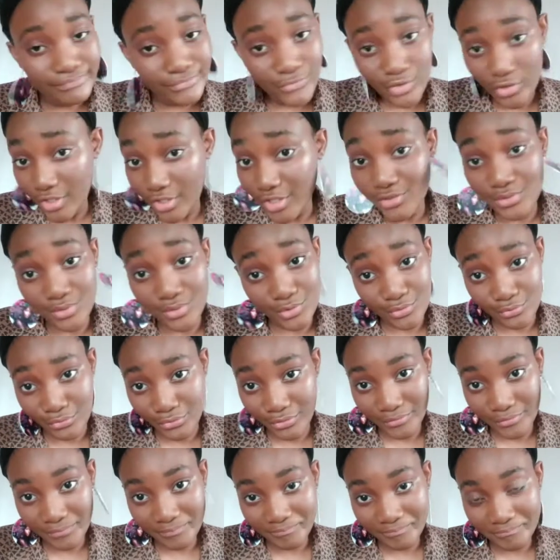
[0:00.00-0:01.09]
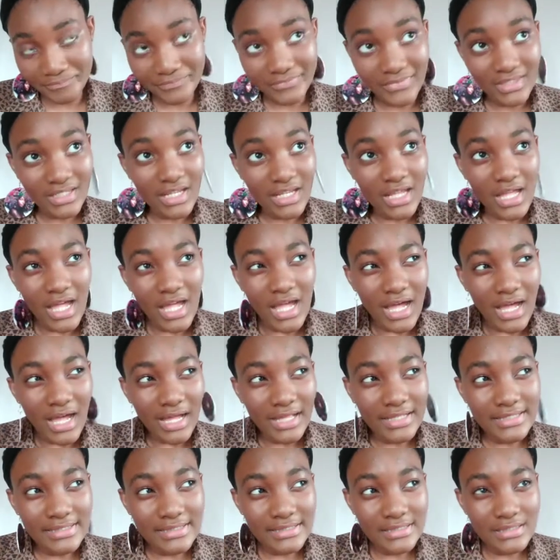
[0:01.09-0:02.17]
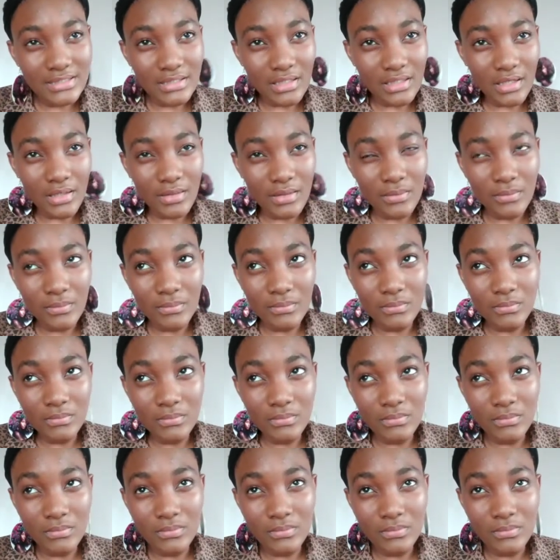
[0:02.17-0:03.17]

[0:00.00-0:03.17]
Your hair is always growing. And I